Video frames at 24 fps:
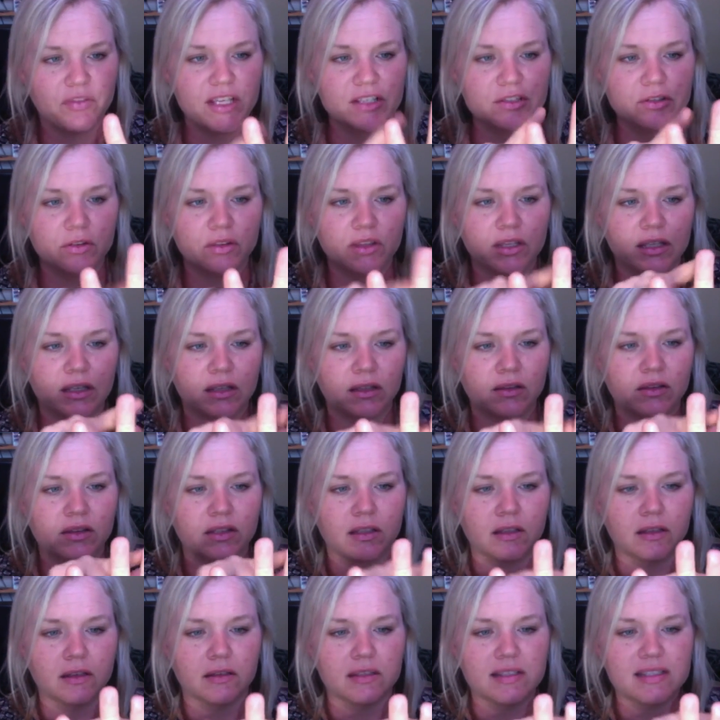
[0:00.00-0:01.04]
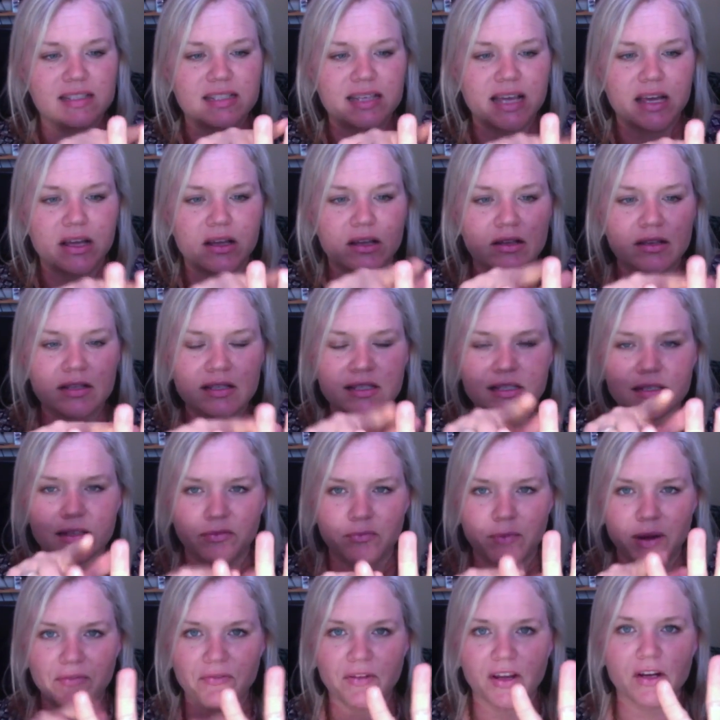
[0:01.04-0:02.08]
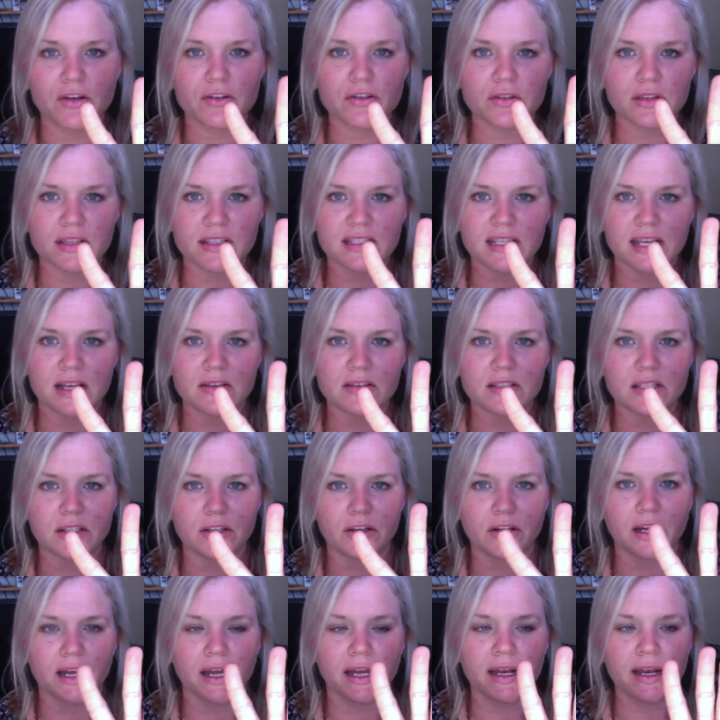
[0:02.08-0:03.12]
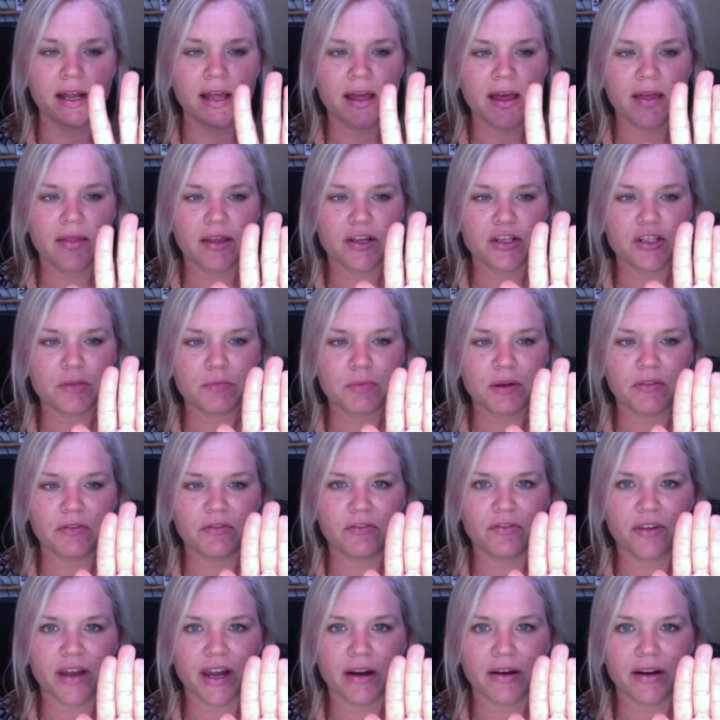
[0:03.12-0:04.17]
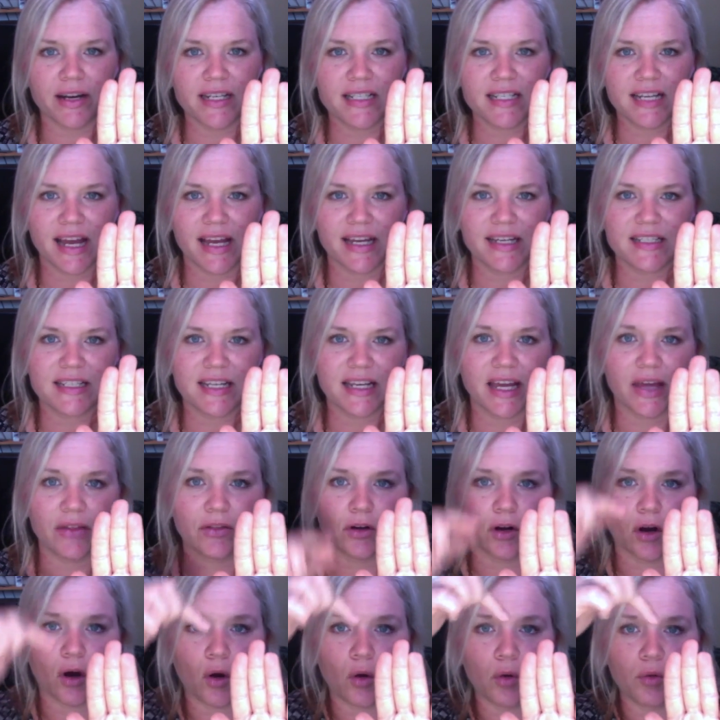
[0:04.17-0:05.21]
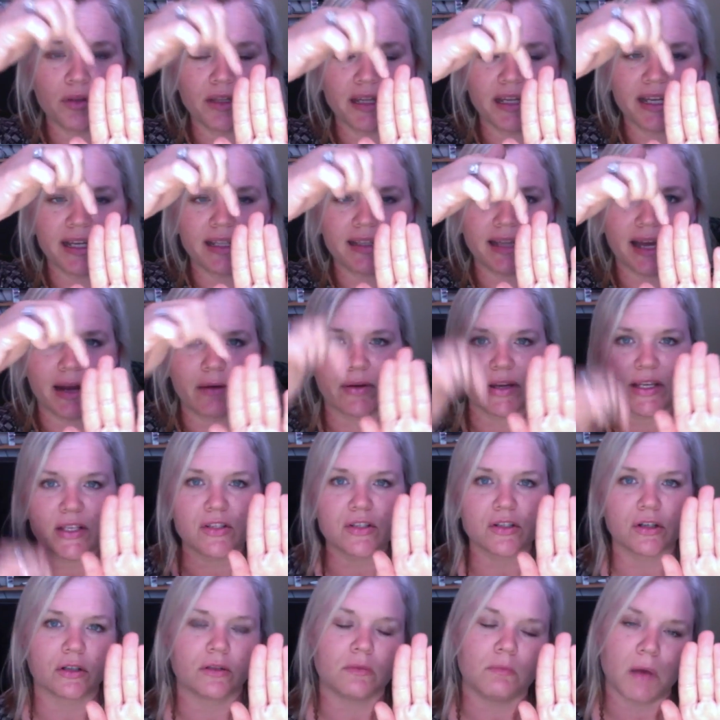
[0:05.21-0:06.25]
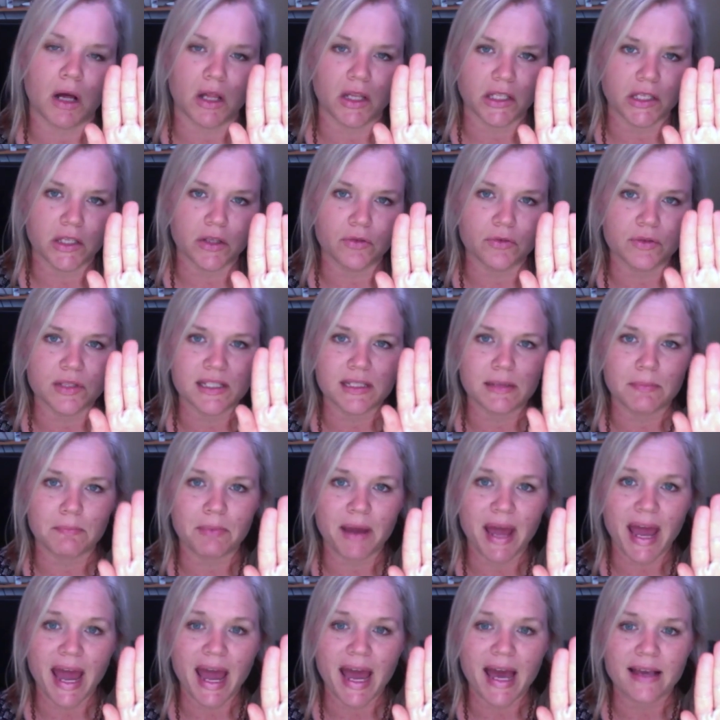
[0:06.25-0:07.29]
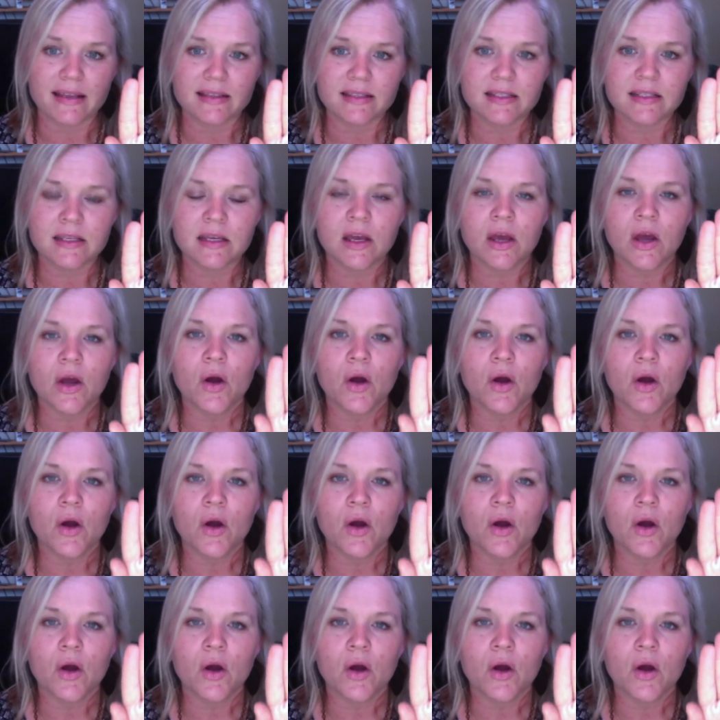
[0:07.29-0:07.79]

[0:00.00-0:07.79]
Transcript: are the cells, if my fingers are the cells in your gut, they should be very tight together, only allowing certain molecules to pass.